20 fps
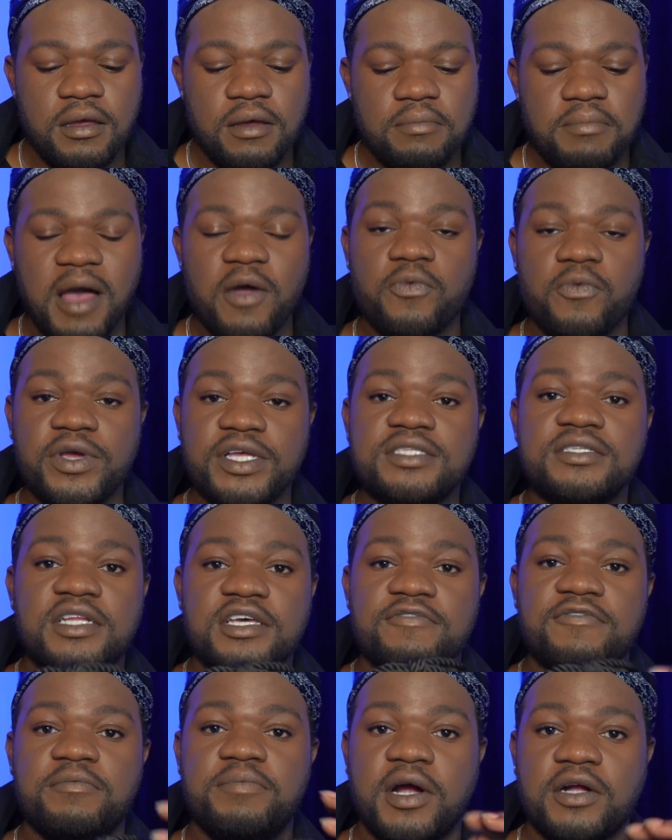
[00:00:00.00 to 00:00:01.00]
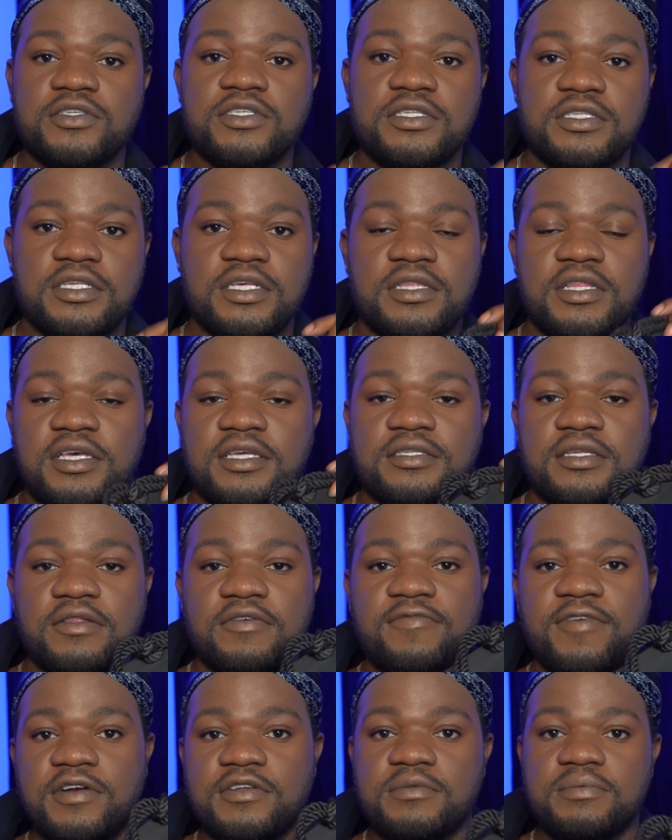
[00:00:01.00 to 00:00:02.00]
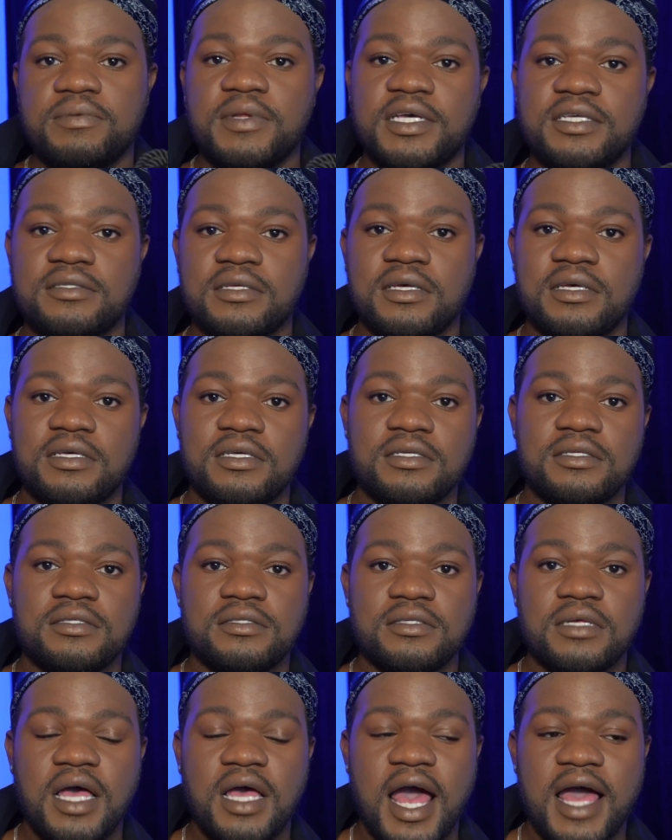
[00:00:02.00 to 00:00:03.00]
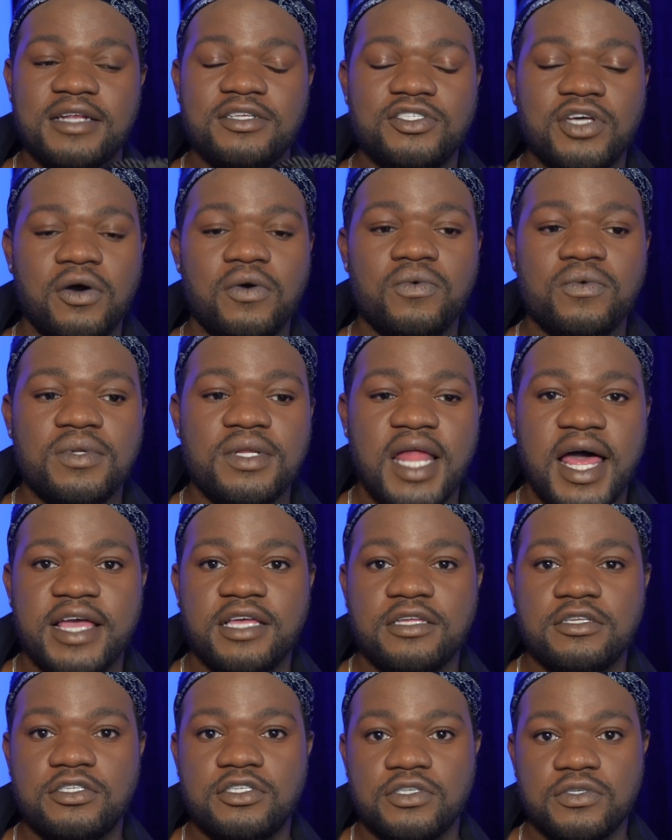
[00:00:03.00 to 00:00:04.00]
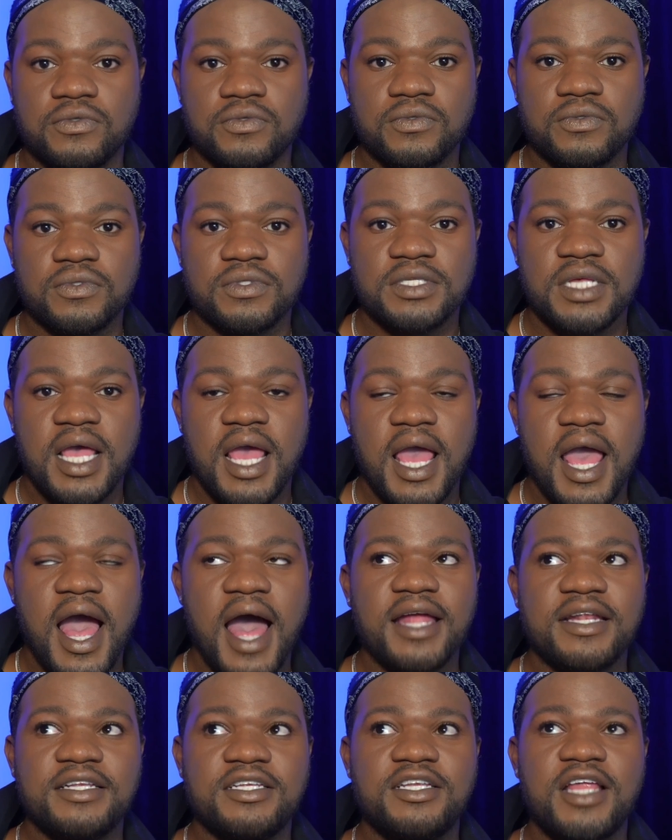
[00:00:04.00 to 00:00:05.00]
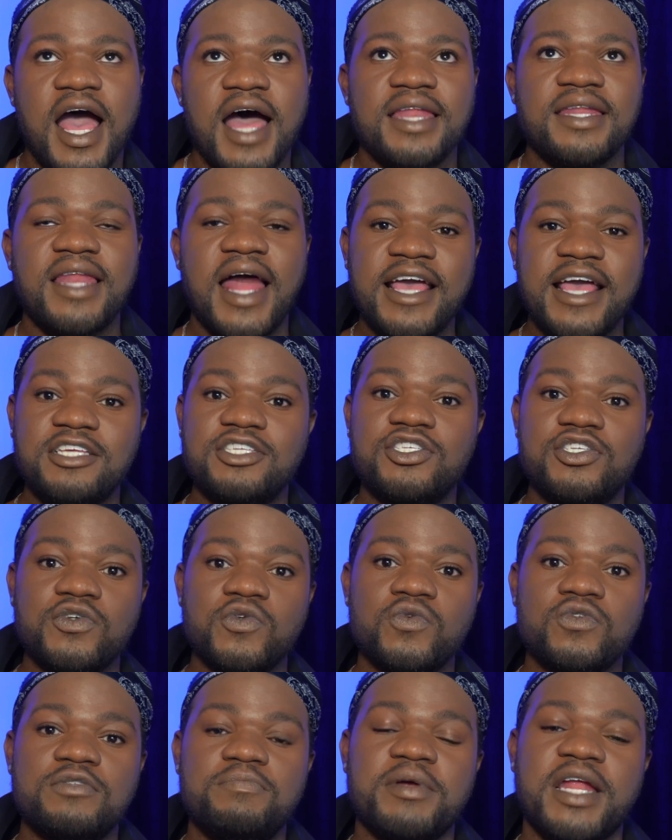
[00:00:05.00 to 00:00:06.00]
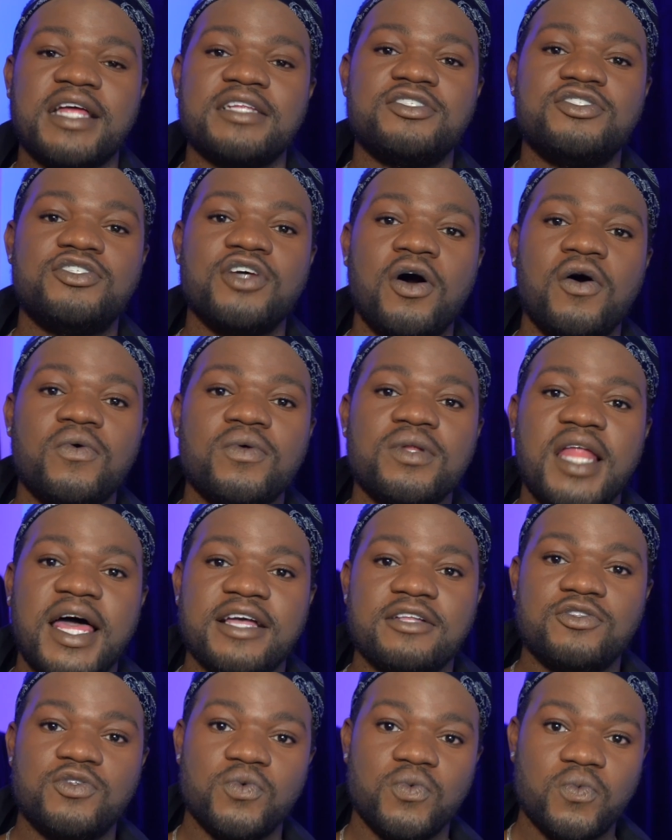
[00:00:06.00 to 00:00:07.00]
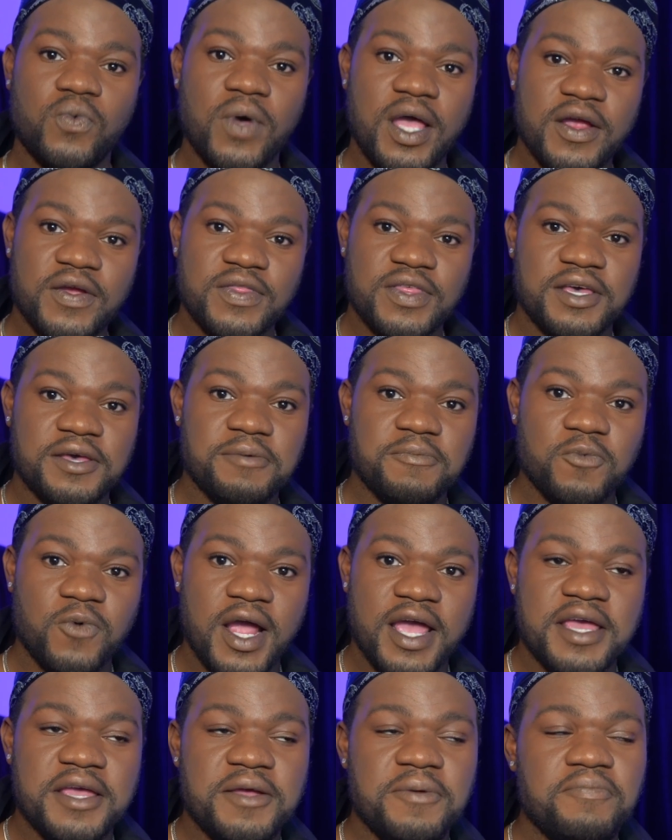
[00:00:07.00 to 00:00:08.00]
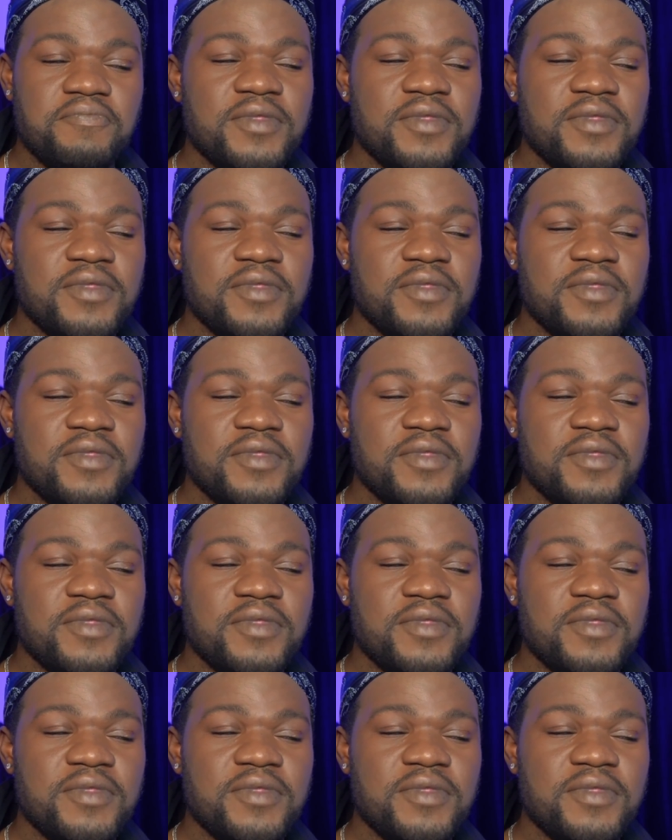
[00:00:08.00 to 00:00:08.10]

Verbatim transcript: my reasoning for purchasing these in the first place is I don't like shoes. I like shoes, but I don't like to wear them, right?